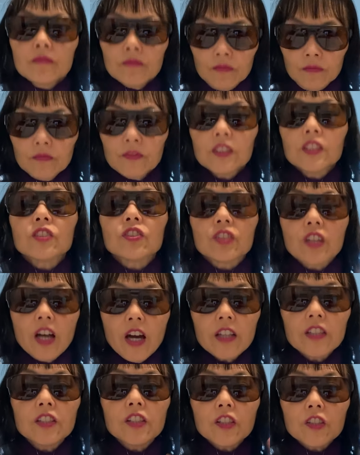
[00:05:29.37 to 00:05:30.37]
Because
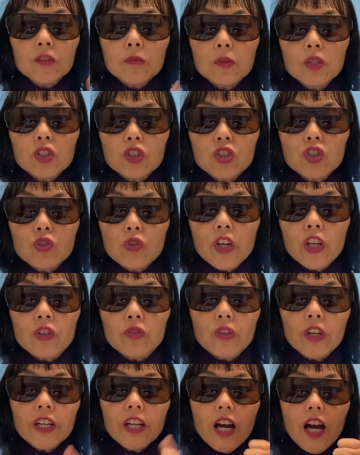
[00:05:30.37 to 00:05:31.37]
God gives me the strength,
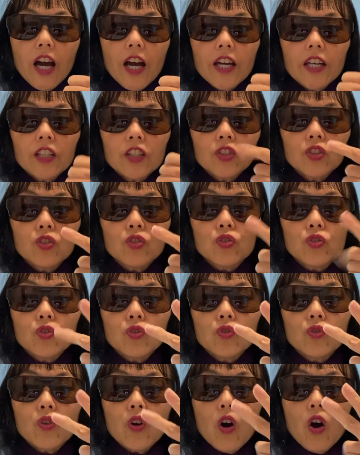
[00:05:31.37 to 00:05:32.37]
right? I can
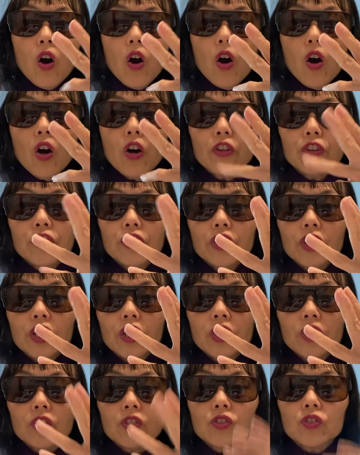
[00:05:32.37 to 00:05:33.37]
do all
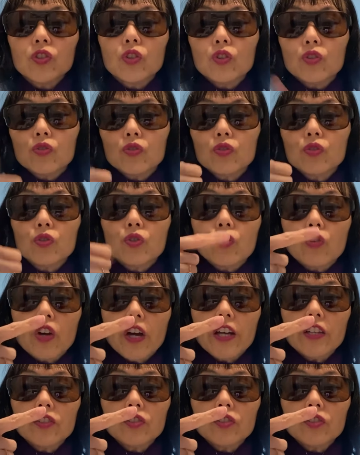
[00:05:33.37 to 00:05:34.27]
things through Christ